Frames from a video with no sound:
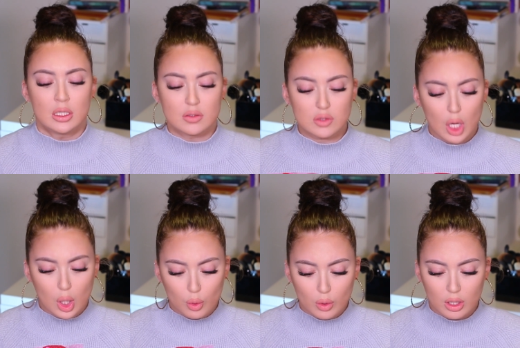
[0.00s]

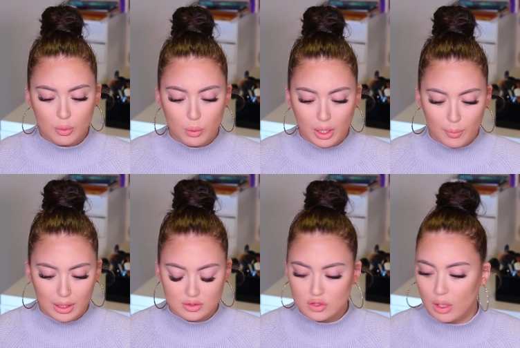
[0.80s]
So what I
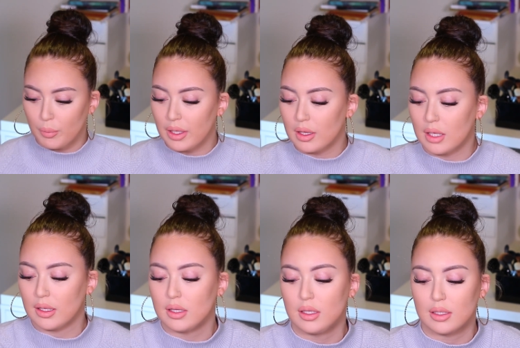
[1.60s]
want to start with,
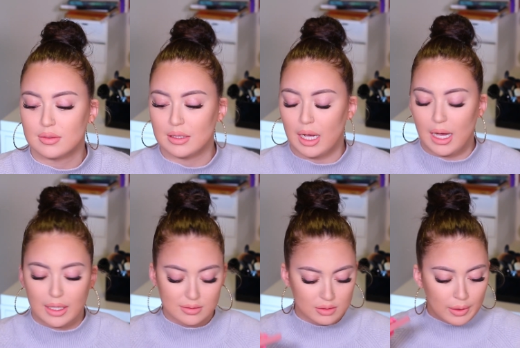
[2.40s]
I think, is the
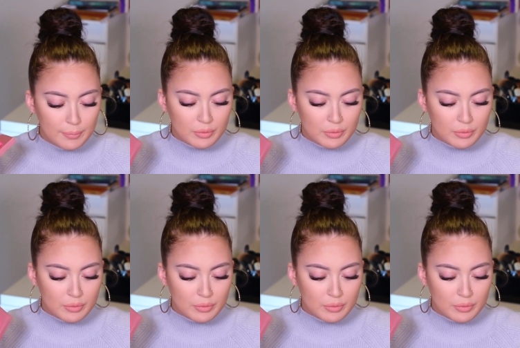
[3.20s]
eyes.